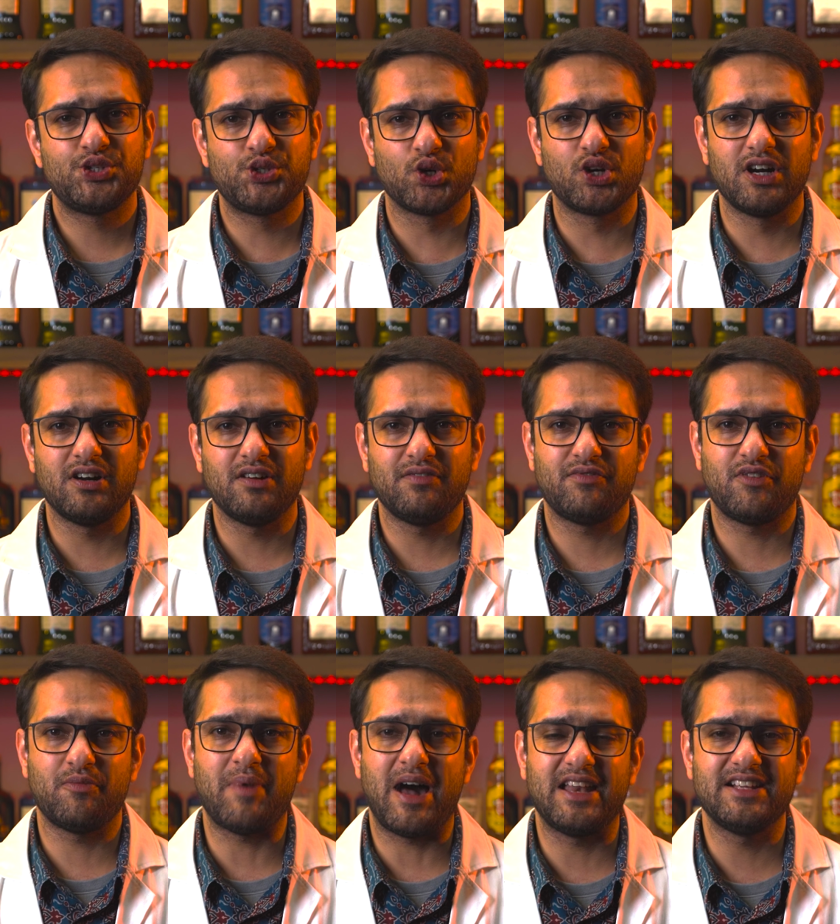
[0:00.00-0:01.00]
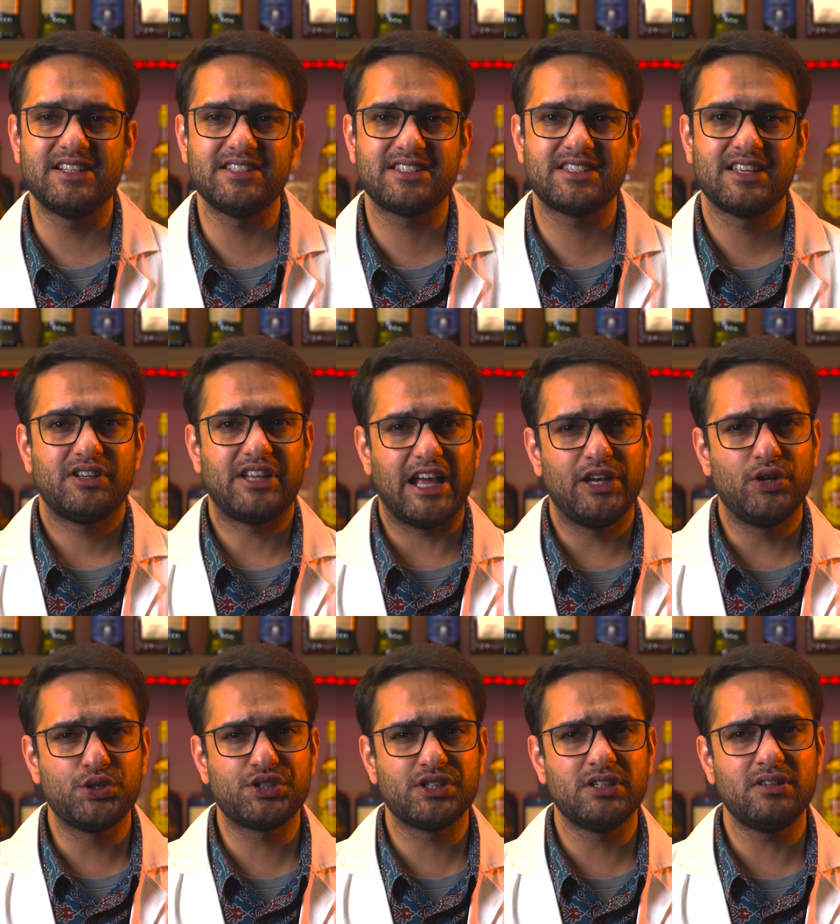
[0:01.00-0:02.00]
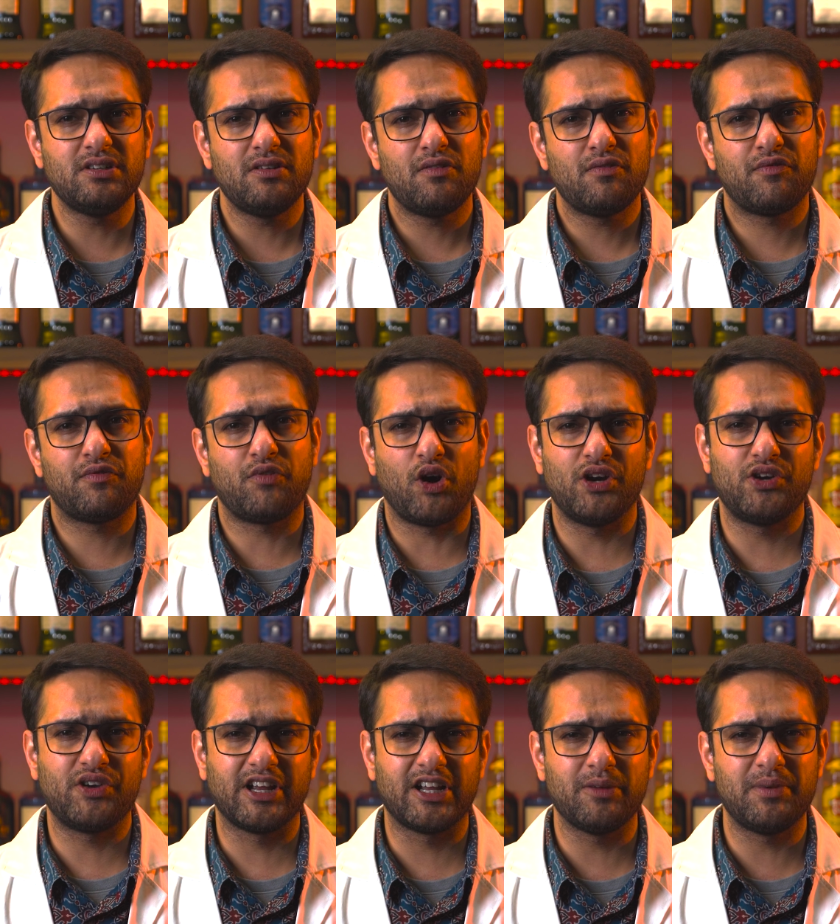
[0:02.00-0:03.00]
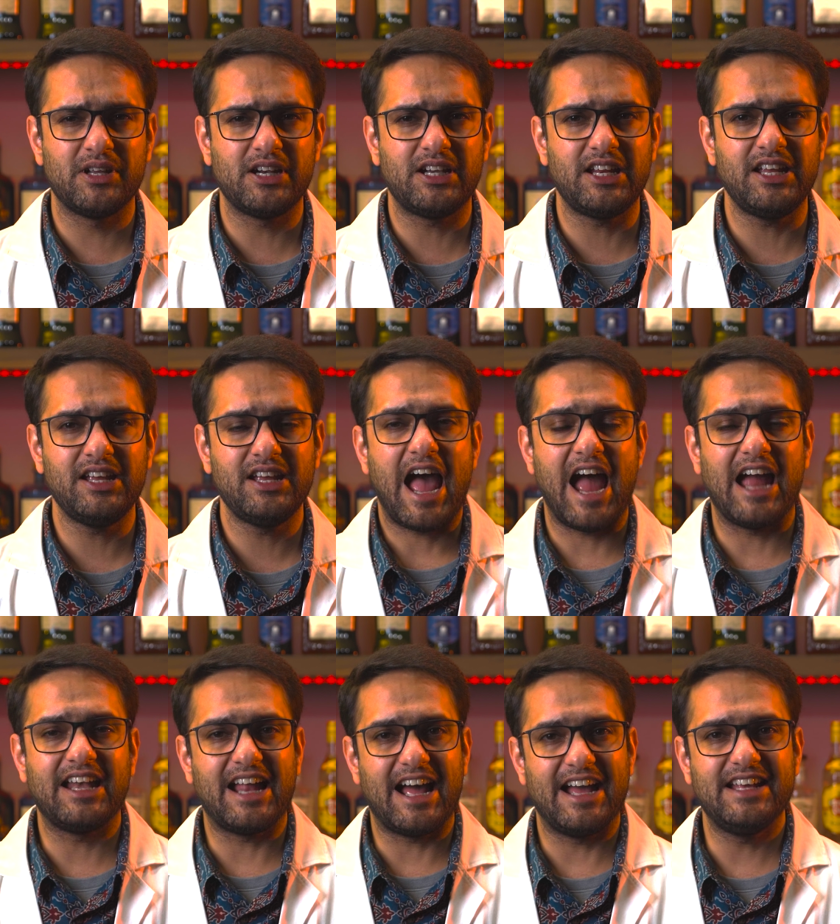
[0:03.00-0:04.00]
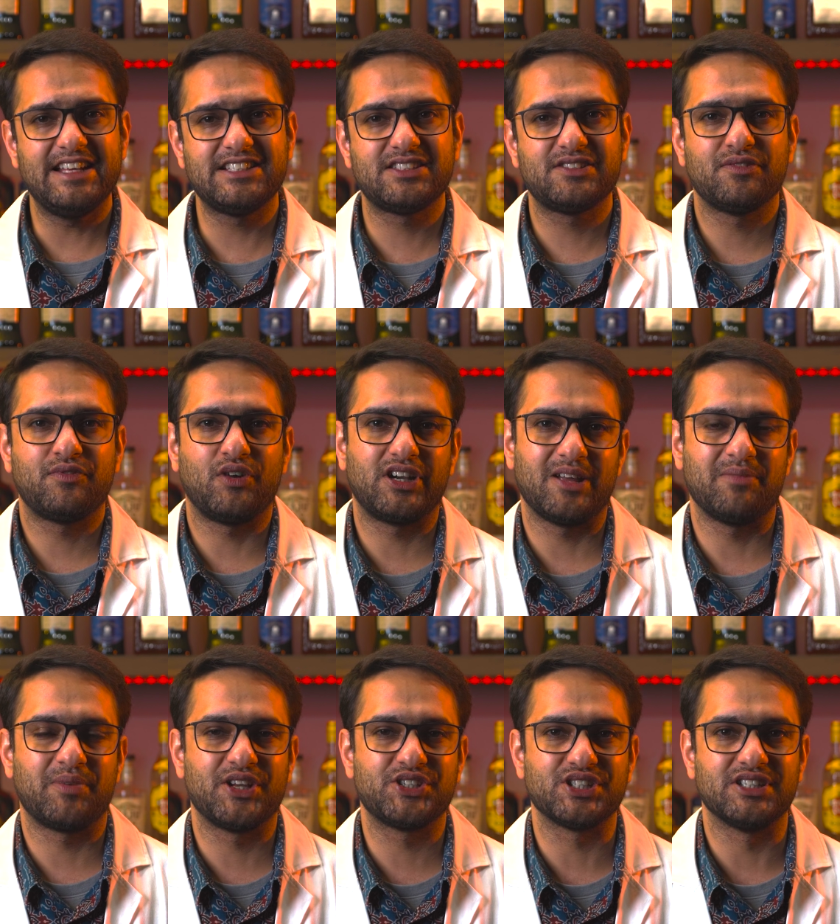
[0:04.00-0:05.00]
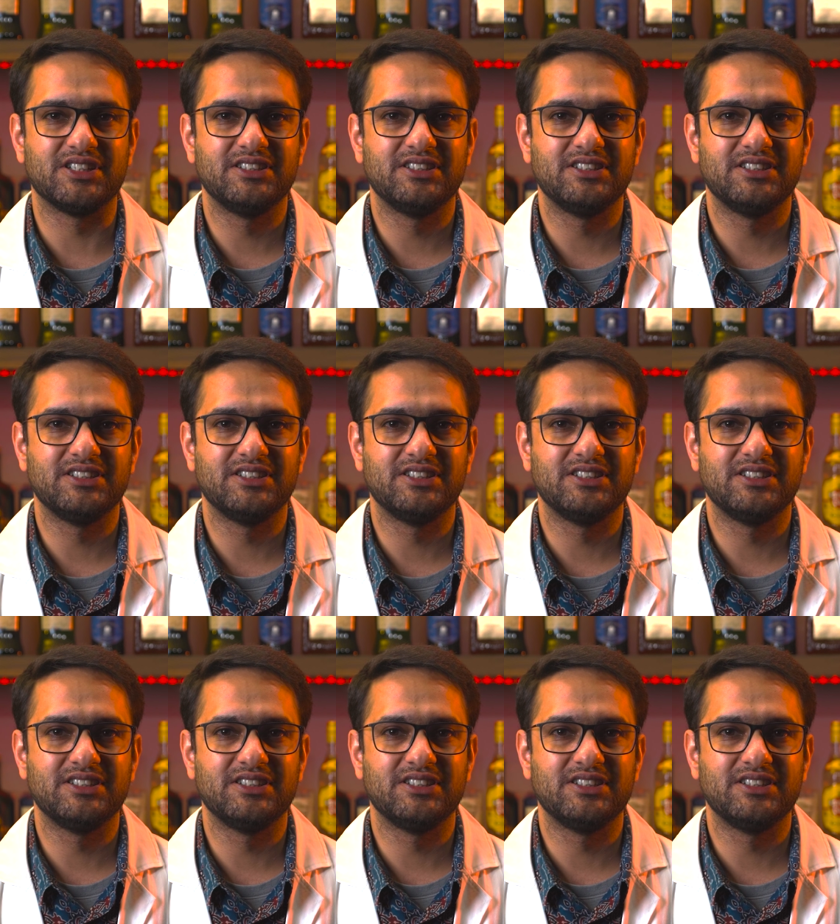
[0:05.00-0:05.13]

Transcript: sugar for balance, dilution for drinkability, and ice for temperature.